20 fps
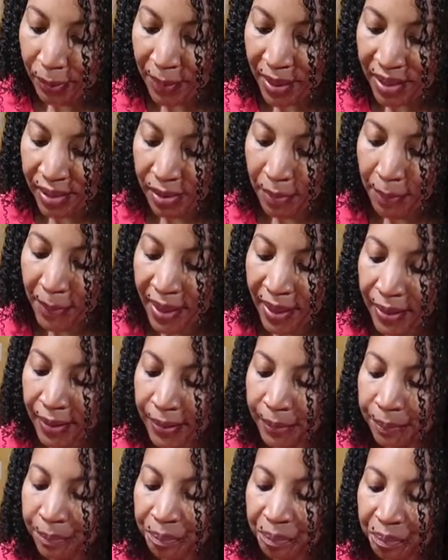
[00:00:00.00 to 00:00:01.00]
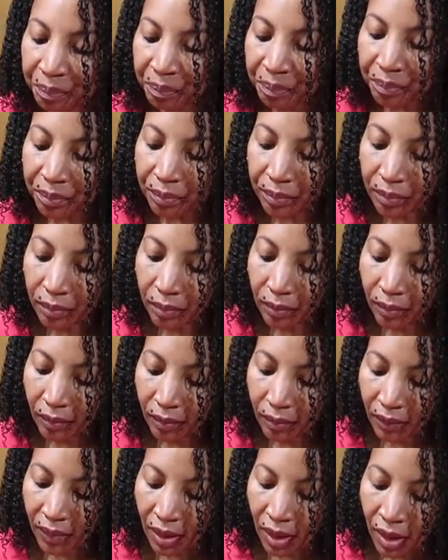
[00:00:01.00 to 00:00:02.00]
makes it better.
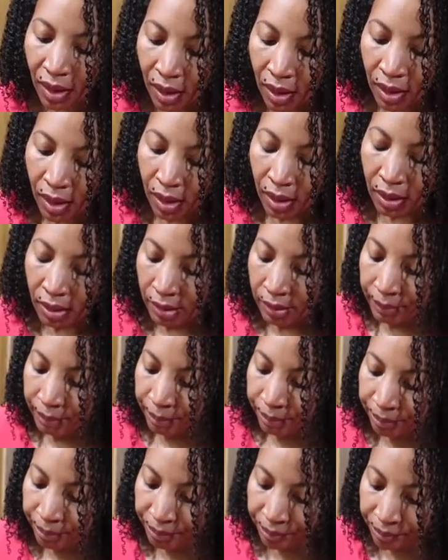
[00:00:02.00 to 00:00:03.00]
My